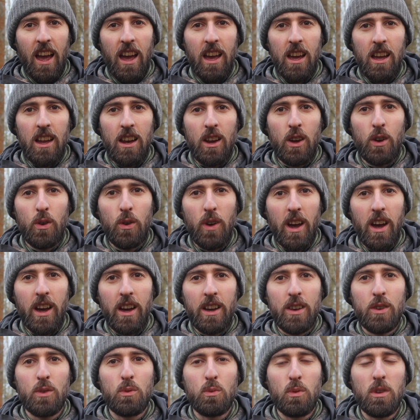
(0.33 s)
Hello
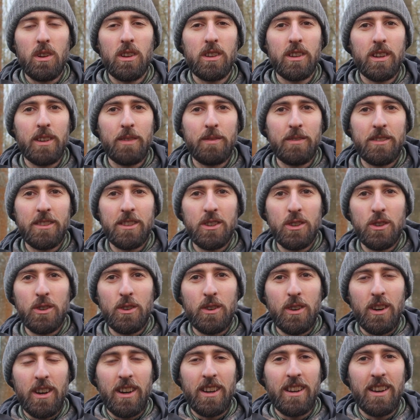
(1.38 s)
and welcome
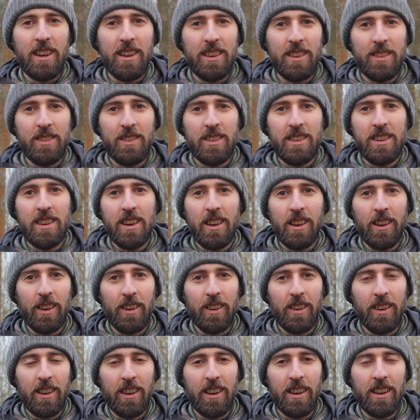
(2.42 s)
to another
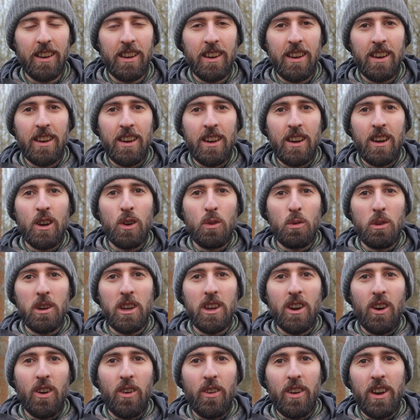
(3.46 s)
video.
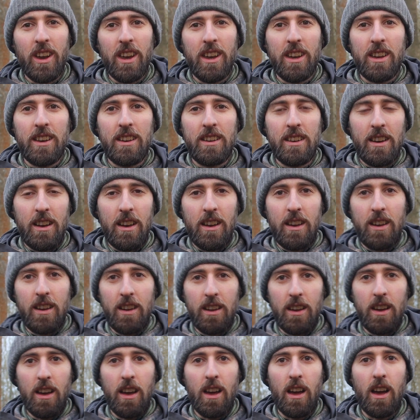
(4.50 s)
We are in
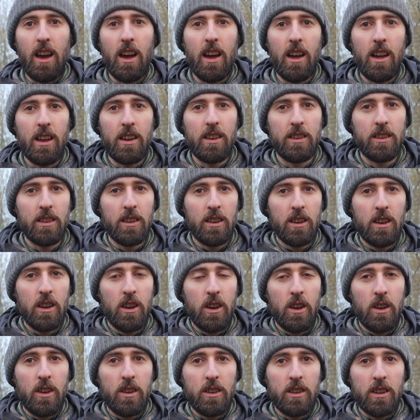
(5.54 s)
kind
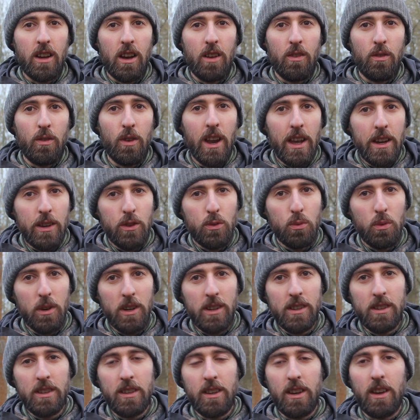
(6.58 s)
of late
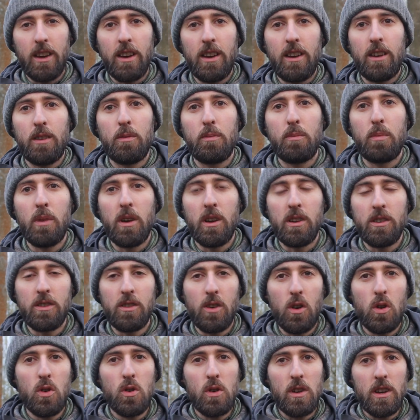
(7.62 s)
winter but
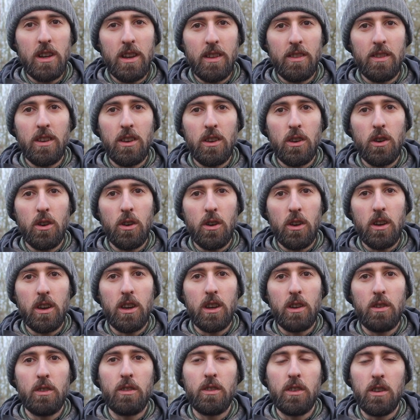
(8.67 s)
early in the year
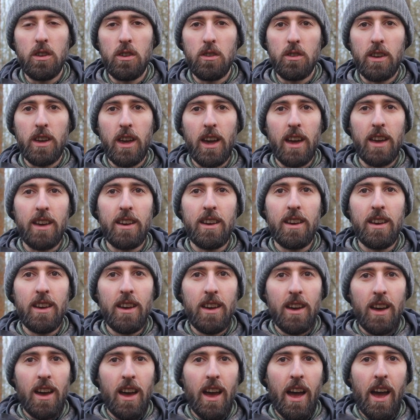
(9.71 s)
here in the UK,
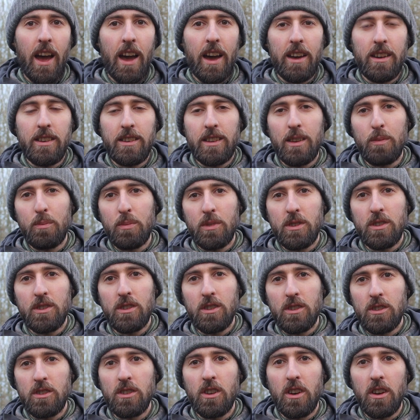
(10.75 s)
and temperatures
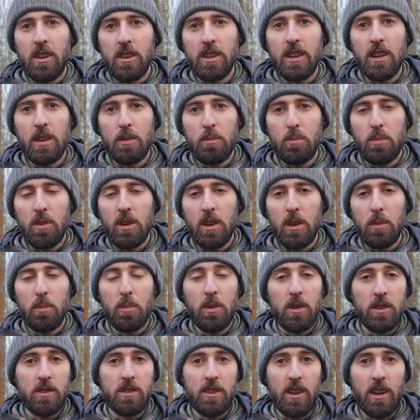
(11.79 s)
are starting to get pretty
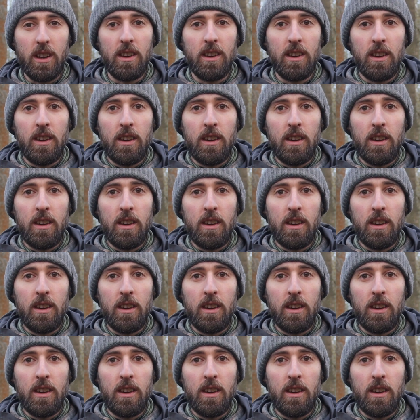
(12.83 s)
bitter.